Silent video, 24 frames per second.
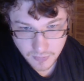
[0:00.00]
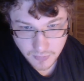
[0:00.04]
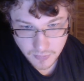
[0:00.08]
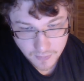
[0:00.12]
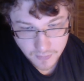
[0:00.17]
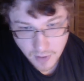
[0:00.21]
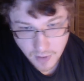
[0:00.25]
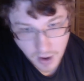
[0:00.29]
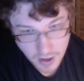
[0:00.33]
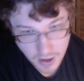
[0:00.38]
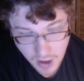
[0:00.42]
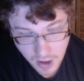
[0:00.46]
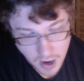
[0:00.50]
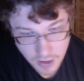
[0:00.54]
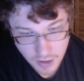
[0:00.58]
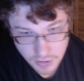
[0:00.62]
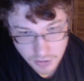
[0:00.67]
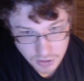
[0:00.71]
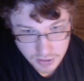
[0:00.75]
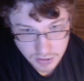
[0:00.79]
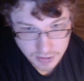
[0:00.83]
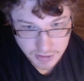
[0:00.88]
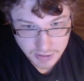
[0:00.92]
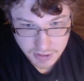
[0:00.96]
I've got
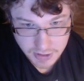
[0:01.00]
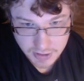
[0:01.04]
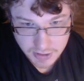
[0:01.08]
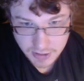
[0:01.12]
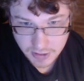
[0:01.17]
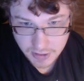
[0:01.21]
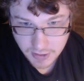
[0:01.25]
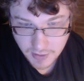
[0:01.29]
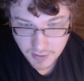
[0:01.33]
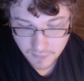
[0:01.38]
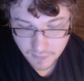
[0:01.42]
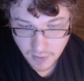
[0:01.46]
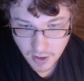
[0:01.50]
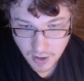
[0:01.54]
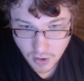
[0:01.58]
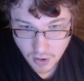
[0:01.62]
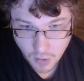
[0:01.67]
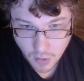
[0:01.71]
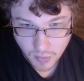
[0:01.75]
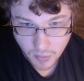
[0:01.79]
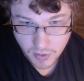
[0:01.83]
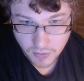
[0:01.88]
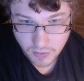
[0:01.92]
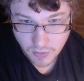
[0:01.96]
hundreds of
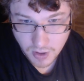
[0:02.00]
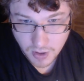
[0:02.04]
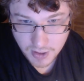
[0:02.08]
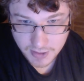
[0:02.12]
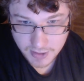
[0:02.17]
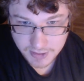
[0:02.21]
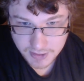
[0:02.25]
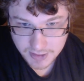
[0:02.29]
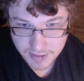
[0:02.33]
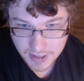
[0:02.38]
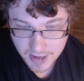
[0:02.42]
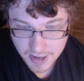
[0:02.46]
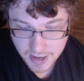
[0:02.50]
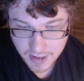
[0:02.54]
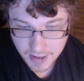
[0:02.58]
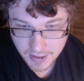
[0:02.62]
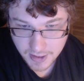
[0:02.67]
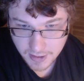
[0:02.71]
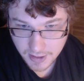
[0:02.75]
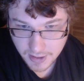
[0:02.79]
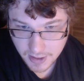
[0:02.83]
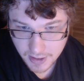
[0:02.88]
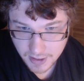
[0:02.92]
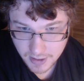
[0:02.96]
unopened ones,
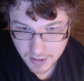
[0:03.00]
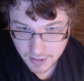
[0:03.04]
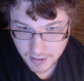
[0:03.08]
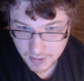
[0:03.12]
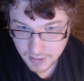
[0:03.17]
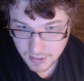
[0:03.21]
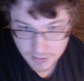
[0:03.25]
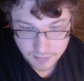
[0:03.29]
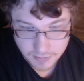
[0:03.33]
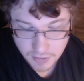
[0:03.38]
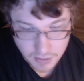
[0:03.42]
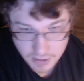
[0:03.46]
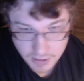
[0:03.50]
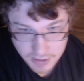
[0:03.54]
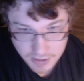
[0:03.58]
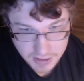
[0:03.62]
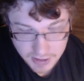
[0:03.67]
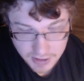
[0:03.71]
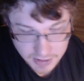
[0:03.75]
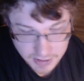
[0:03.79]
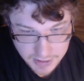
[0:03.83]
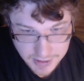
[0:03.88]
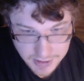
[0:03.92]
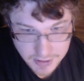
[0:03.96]
and I'm going to
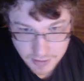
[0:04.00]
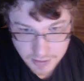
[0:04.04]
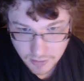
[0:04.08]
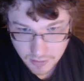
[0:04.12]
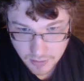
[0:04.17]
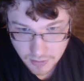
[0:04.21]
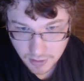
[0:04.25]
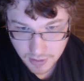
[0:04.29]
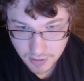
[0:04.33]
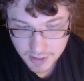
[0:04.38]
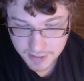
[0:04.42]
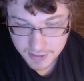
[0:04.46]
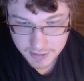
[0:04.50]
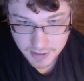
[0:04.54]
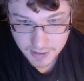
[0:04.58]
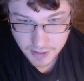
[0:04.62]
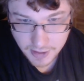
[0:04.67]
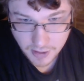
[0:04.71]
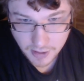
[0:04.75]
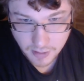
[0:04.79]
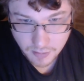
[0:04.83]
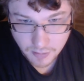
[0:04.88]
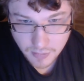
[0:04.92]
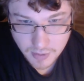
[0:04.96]
continue collecting
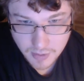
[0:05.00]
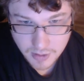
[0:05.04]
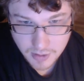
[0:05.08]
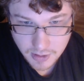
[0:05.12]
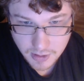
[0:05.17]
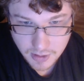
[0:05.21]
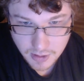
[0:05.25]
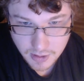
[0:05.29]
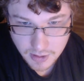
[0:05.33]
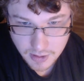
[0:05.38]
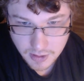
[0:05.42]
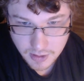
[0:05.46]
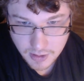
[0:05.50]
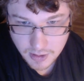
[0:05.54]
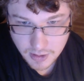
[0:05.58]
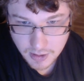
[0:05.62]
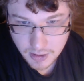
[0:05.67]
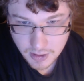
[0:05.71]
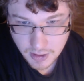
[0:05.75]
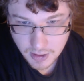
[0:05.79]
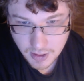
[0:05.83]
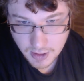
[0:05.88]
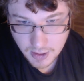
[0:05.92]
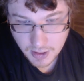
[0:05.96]

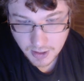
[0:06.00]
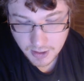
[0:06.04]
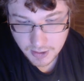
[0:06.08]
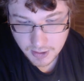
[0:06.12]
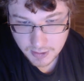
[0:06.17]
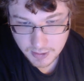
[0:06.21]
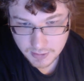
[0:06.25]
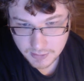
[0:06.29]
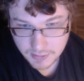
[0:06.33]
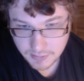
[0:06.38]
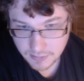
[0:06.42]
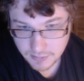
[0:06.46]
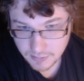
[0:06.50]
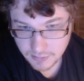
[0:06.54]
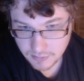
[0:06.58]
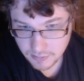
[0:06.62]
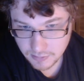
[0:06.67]
them uh,